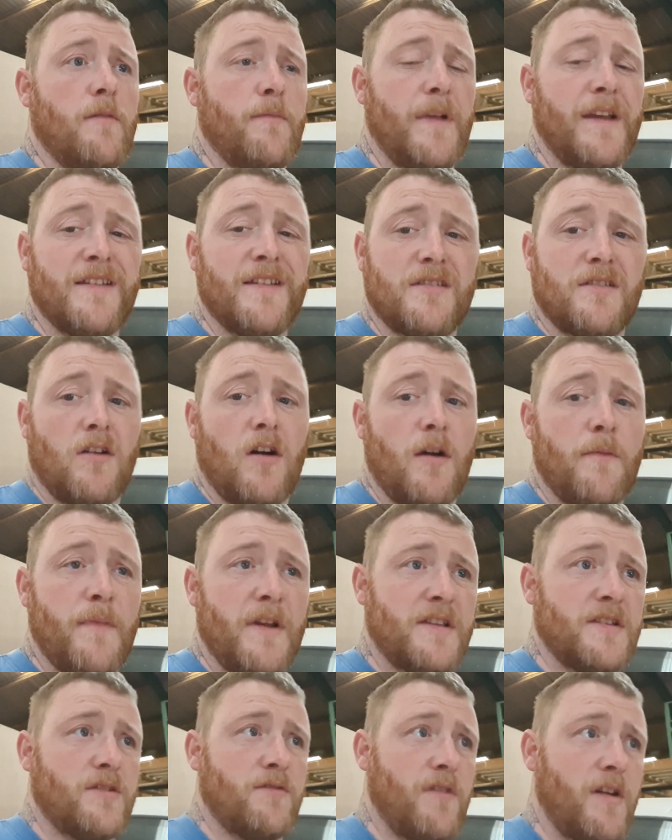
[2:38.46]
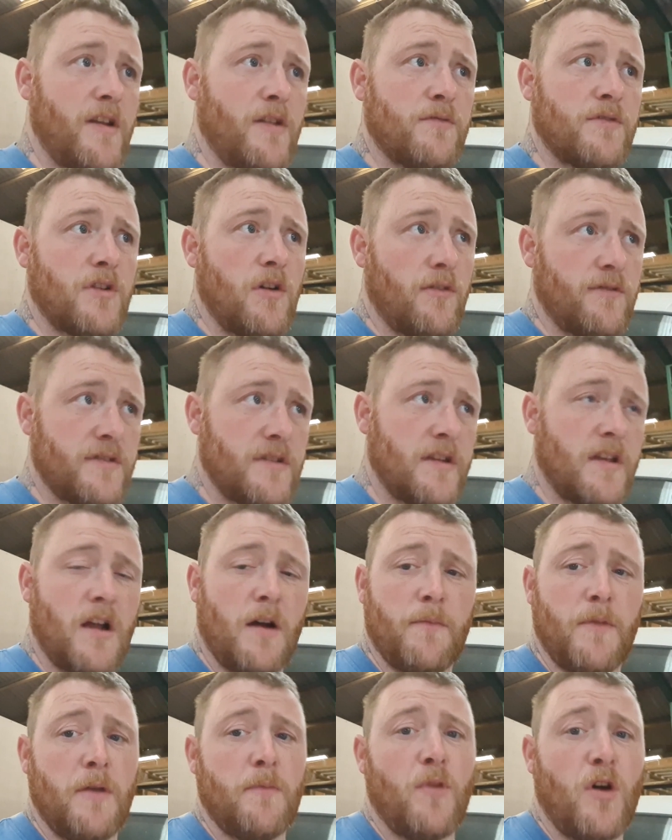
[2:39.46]
He started messing around. He was constantly
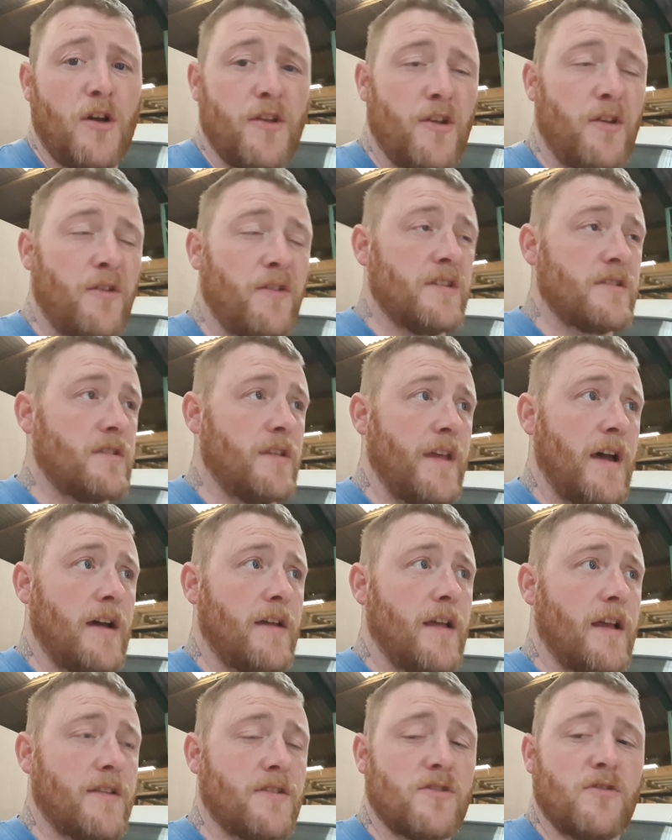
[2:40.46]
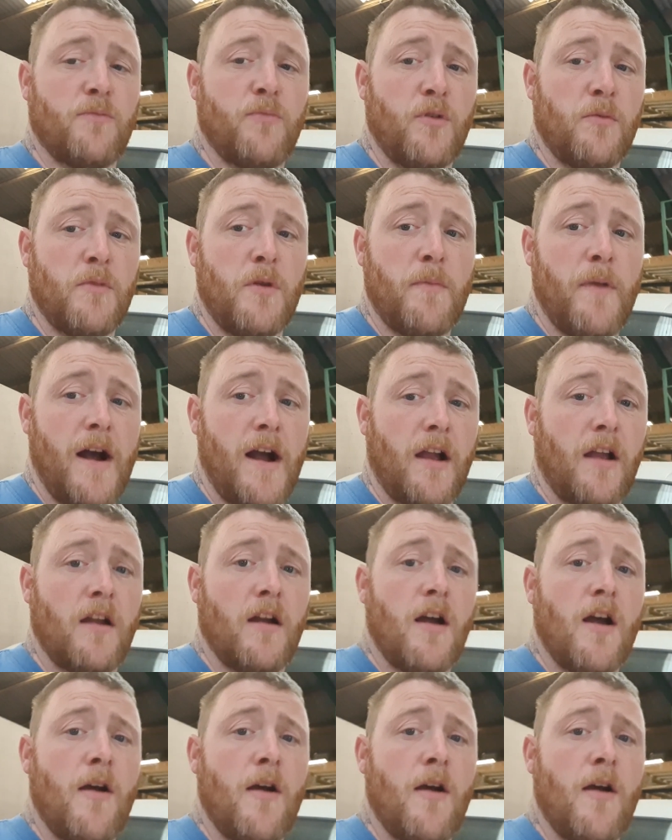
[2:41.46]
coming in my unit, so that sort of put me back.